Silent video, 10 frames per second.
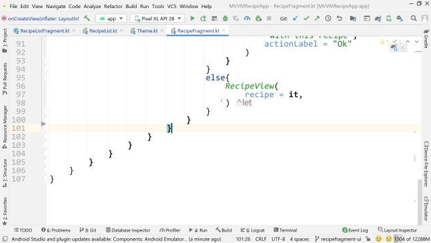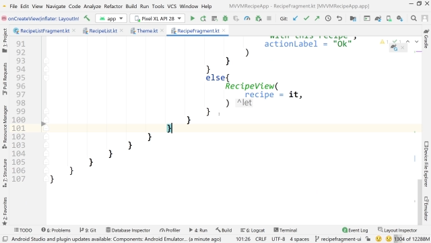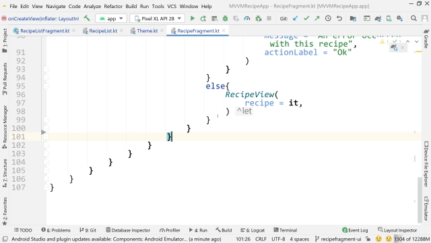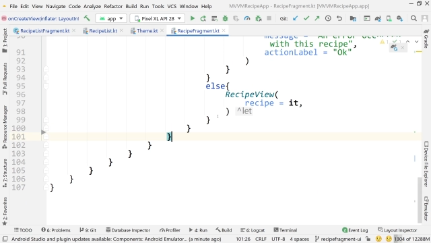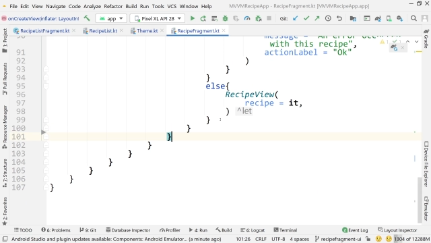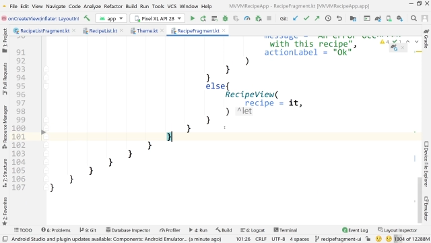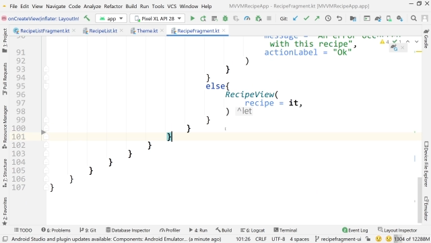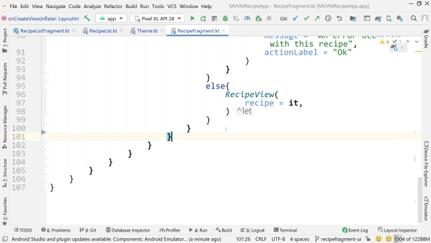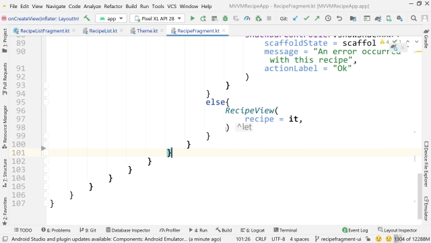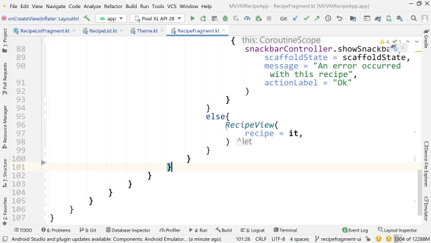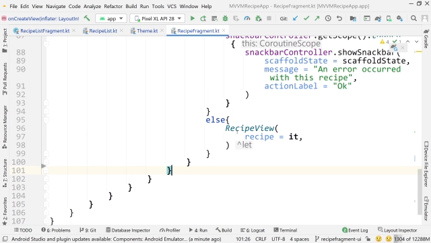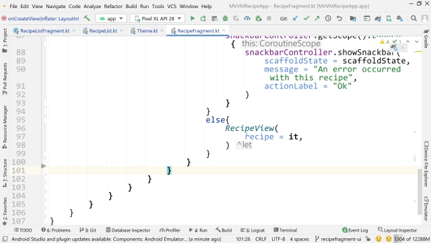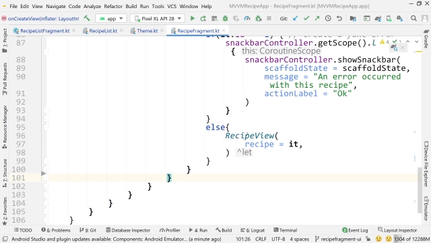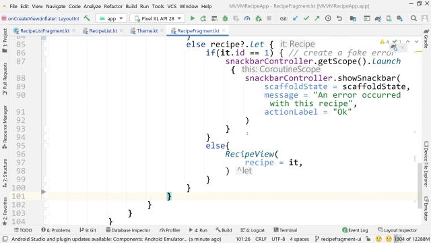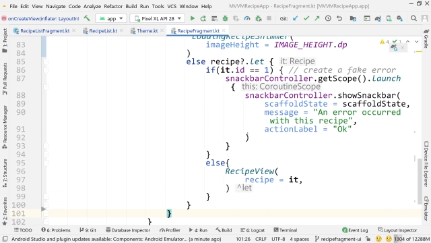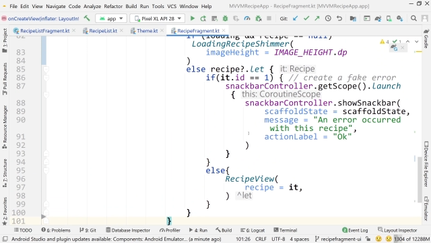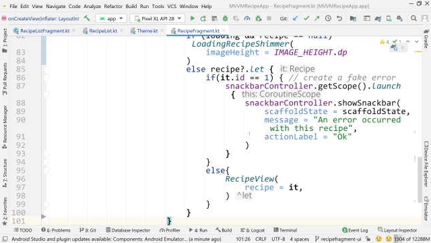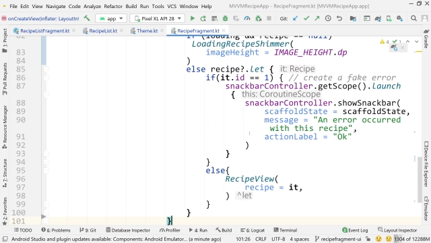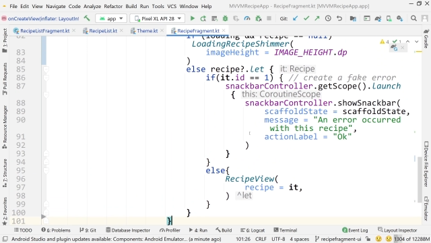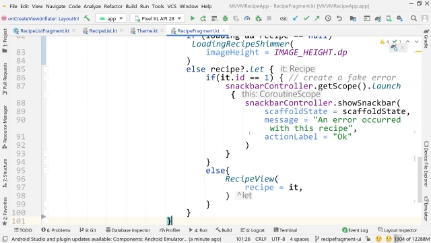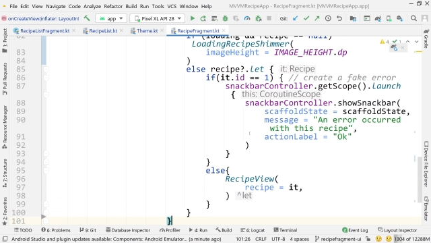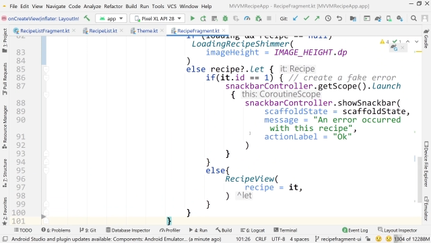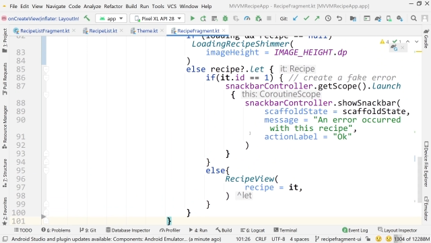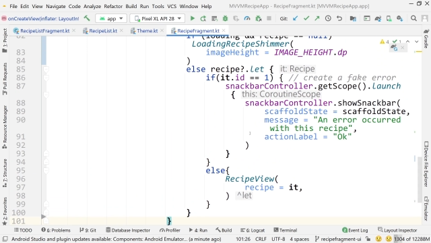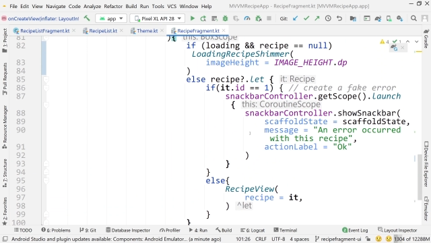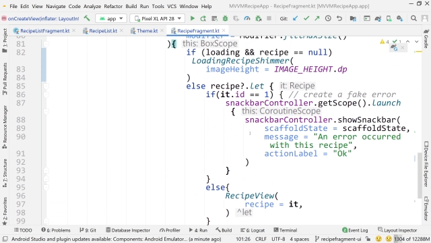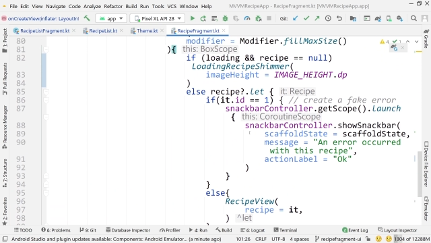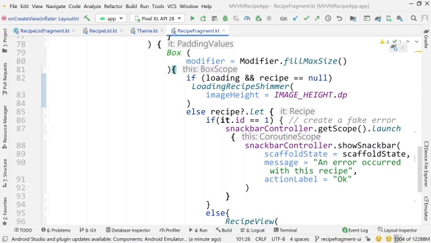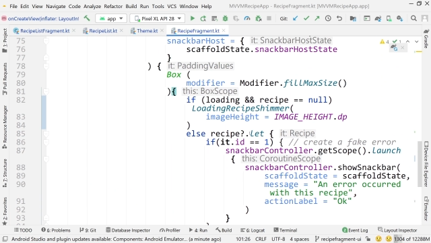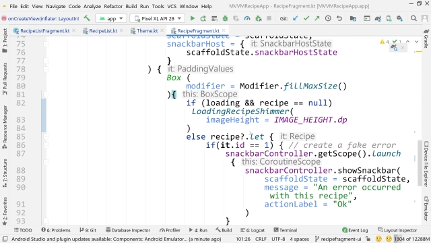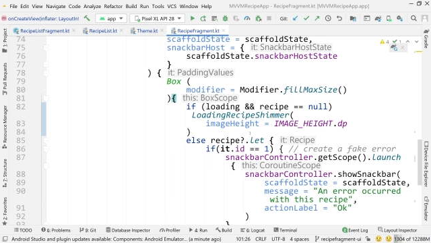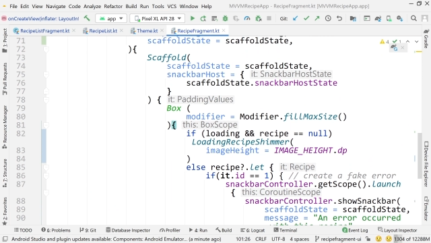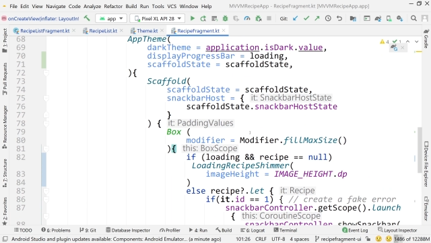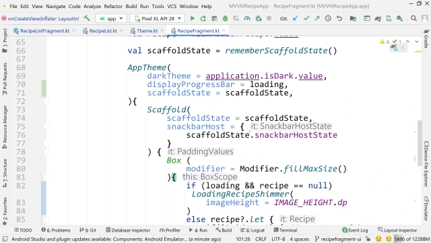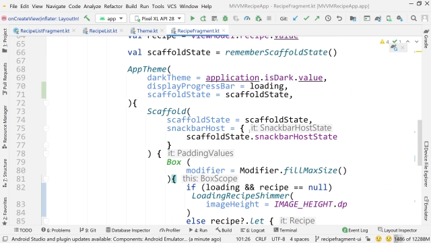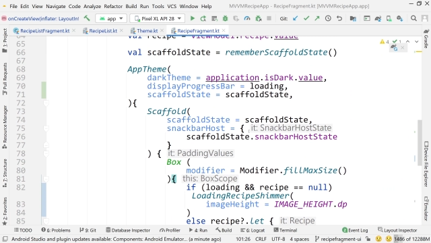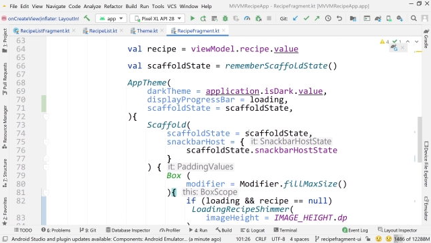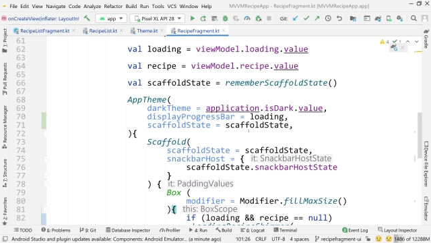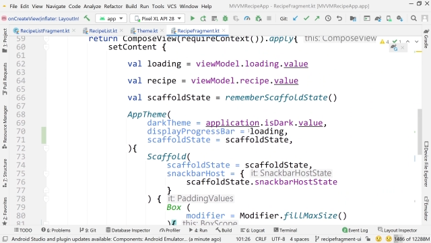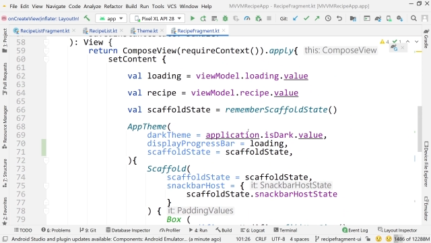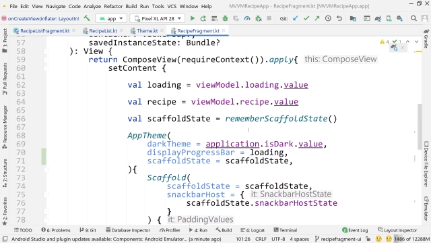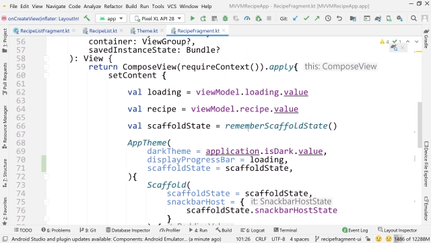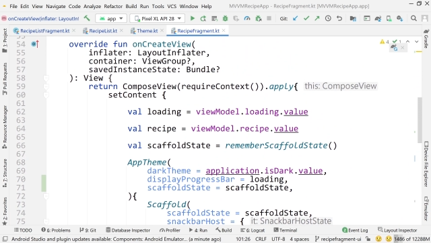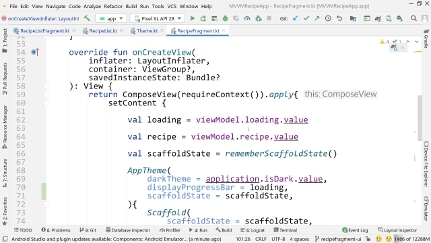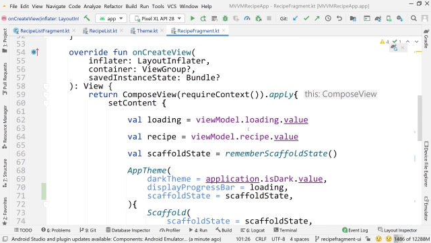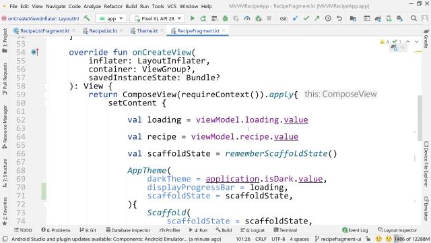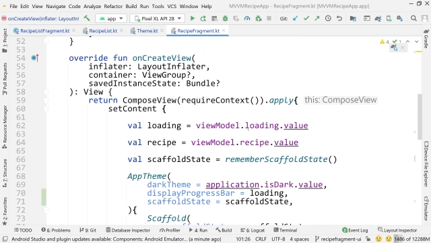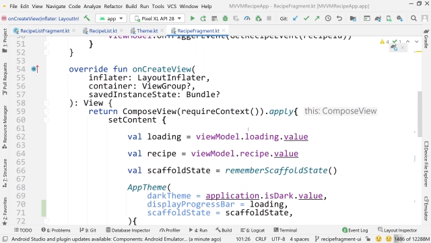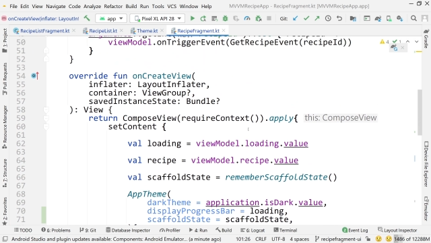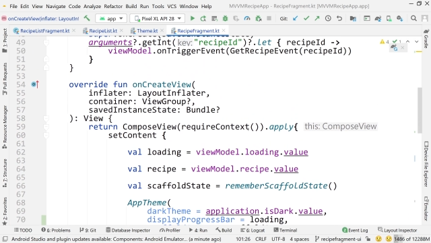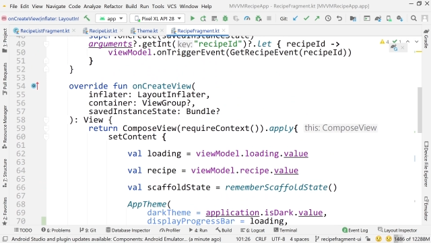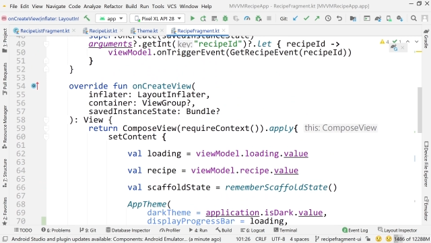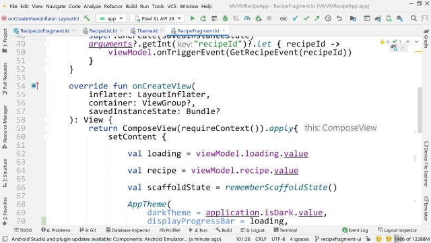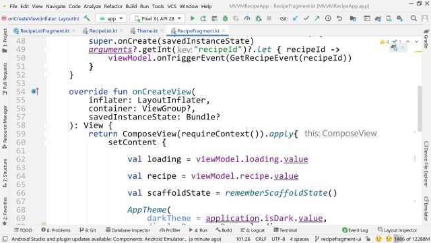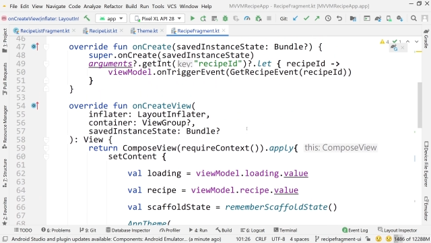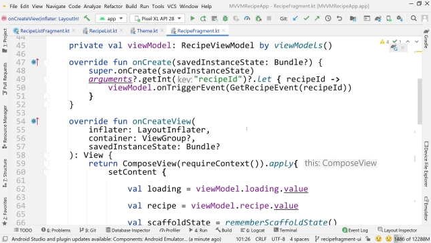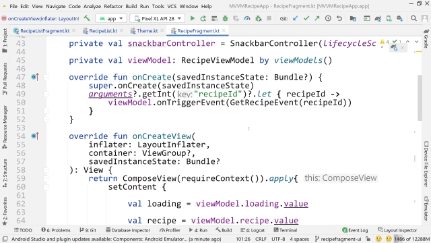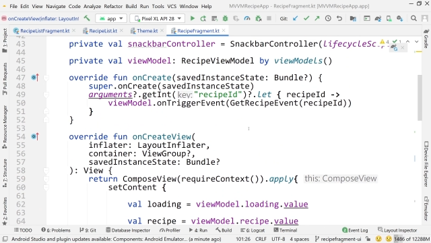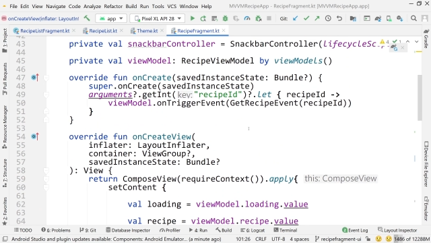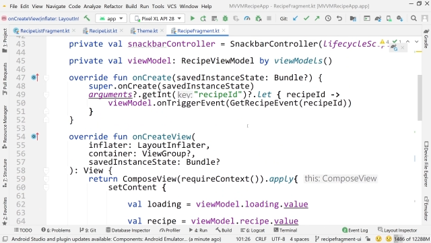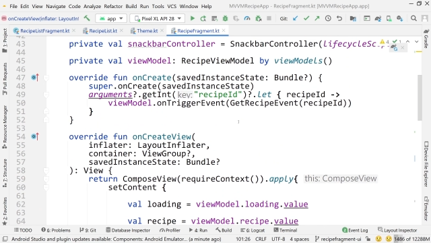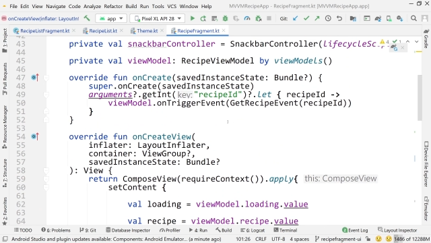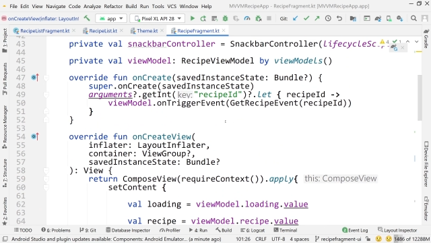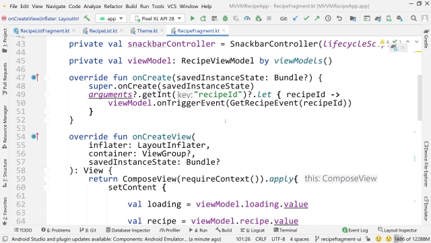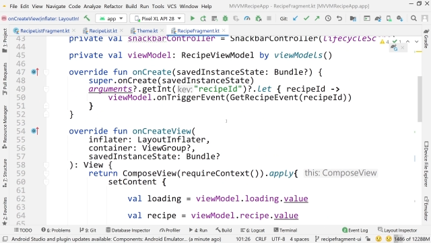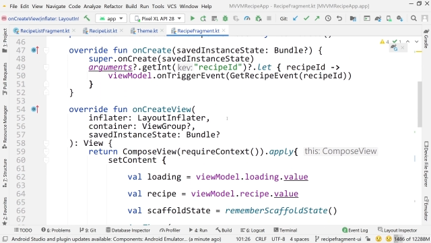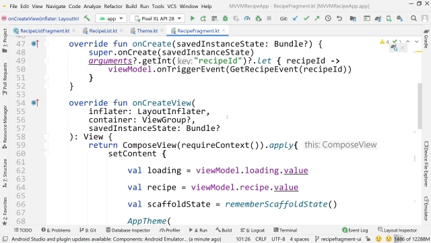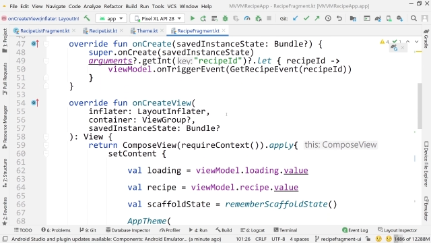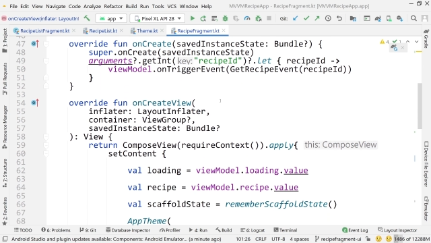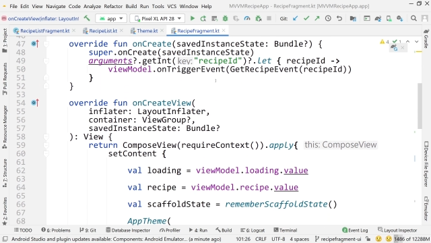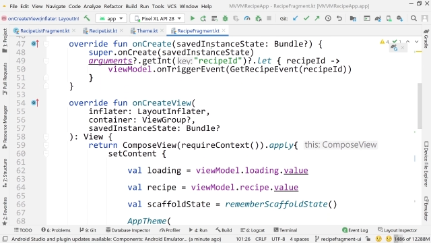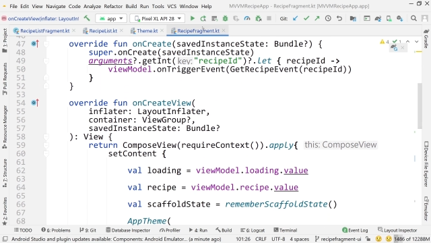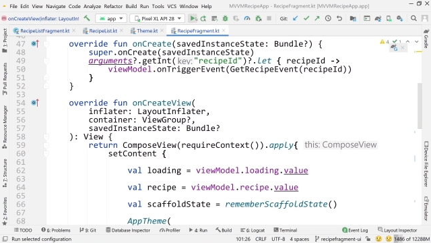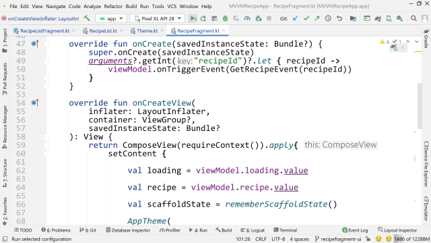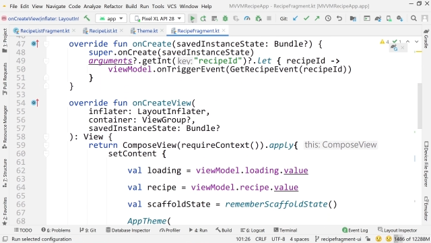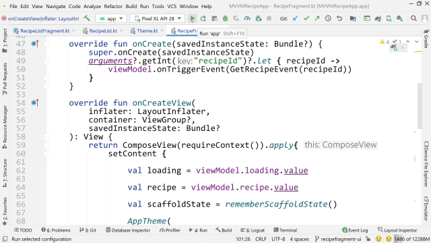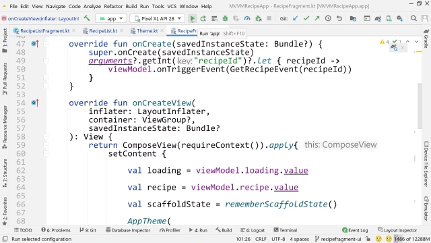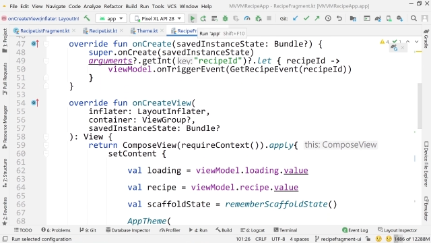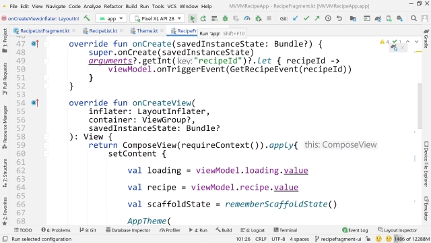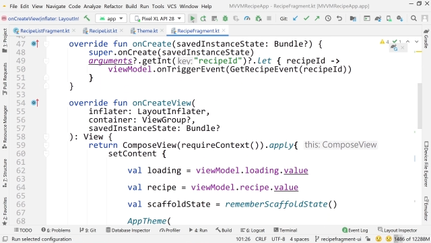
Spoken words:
No face is visible, so there are no lips to read.